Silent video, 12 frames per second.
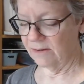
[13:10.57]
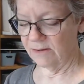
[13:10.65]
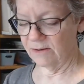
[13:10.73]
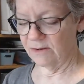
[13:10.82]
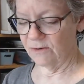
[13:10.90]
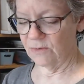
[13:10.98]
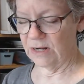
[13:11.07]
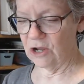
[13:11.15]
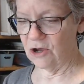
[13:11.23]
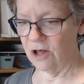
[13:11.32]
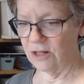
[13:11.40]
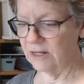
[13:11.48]
what do you
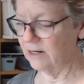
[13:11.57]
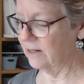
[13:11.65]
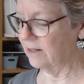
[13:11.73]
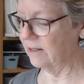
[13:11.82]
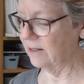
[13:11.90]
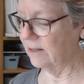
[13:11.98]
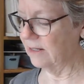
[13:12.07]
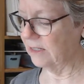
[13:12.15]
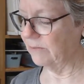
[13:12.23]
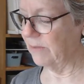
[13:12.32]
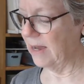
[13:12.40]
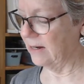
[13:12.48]
call it? This
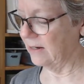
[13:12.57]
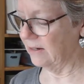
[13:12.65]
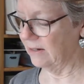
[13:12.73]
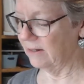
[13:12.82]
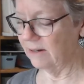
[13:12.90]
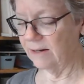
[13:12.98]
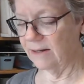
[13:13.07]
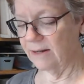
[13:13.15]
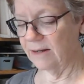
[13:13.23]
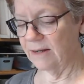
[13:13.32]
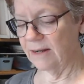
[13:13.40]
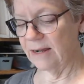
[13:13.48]
button,
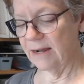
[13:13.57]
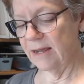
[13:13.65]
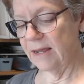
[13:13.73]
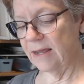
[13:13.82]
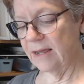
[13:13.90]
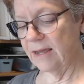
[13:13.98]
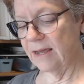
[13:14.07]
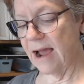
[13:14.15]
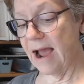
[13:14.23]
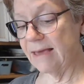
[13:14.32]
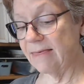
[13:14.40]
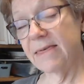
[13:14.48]

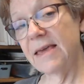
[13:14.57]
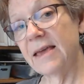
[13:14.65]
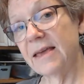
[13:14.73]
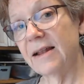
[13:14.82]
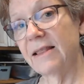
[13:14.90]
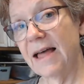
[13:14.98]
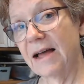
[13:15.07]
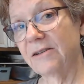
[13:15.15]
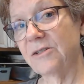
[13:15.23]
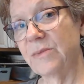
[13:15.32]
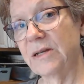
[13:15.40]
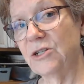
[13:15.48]
I think it
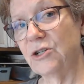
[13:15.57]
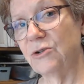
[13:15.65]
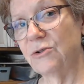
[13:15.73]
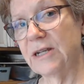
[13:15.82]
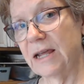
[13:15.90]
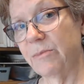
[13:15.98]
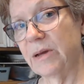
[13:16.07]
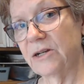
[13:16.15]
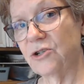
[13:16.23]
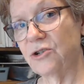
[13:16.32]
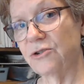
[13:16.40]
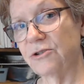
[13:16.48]
allows me to take
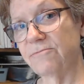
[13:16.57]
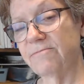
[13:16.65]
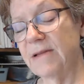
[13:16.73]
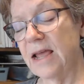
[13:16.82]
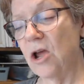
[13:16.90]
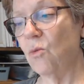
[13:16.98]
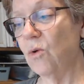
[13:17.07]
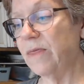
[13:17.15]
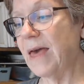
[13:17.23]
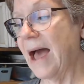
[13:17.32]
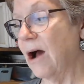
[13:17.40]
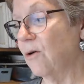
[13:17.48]
pictures
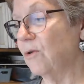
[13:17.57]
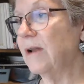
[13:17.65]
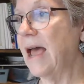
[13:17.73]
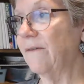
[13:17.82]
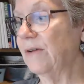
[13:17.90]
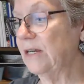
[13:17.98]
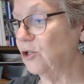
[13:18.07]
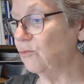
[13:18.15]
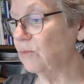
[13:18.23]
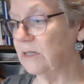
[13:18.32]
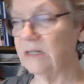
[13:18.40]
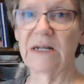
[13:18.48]
without having
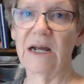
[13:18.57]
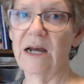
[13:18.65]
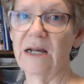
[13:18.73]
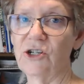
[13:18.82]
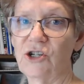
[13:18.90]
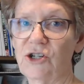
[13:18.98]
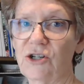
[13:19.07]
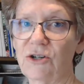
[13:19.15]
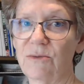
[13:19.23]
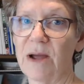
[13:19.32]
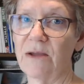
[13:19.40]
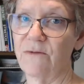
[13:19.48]
to touch
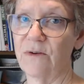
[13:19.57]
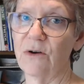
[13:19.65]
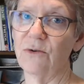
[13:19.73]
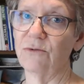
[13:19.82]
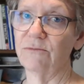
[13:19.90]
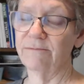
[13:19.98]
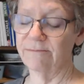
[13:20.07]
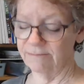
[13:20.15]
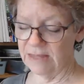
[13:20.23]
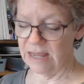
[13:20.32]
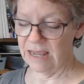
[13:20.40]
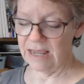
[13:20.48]
my phone.
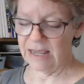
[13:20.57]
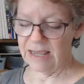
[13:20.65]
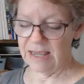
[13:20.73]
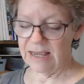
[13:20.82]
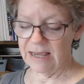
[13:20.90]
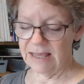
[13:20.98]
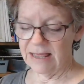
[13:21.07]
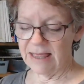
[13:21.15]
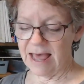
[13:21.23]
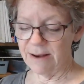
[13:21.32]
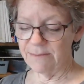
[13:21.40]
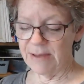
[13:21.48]

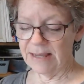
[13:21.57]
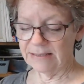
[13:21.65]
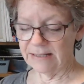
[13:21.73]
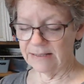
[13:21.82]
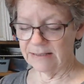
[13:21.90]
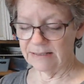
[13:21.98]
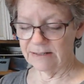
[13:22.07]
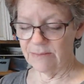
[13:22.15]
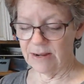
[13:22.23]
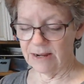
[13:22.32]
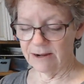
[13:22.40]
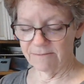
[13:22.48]
That makes sense to
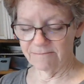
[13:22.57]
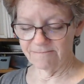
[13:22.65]
me.